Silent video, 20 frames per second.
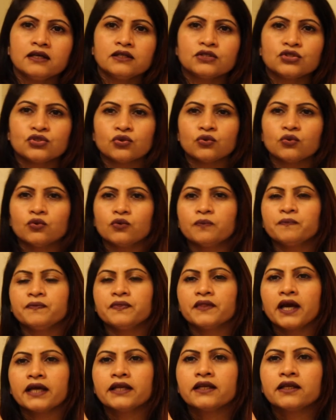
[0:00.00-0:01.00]
so
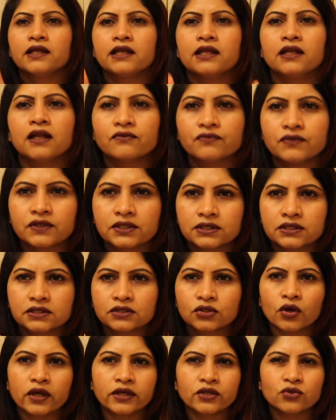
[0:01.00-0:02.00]
I really love this
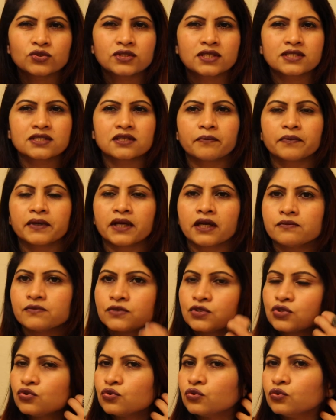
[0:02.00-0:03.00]
so I use it
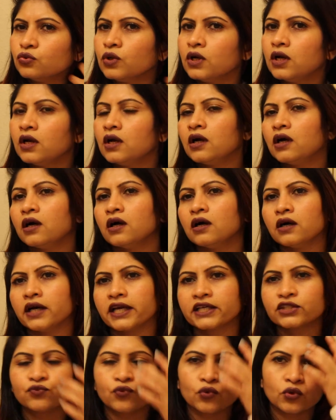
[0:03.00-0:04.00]
sometimes to uh,
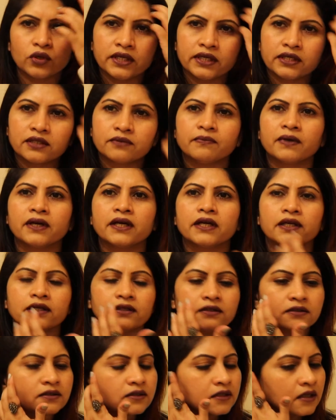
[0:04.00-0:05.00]
exfoliate
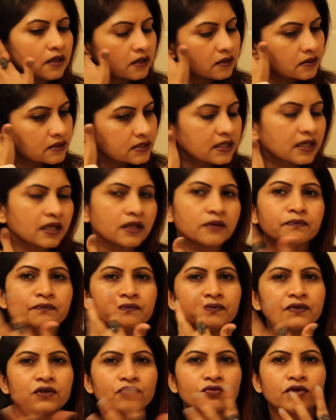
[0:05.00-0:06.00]
my uh,
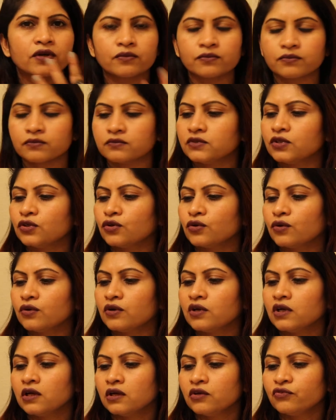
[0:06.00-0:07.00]
skin if I'm you know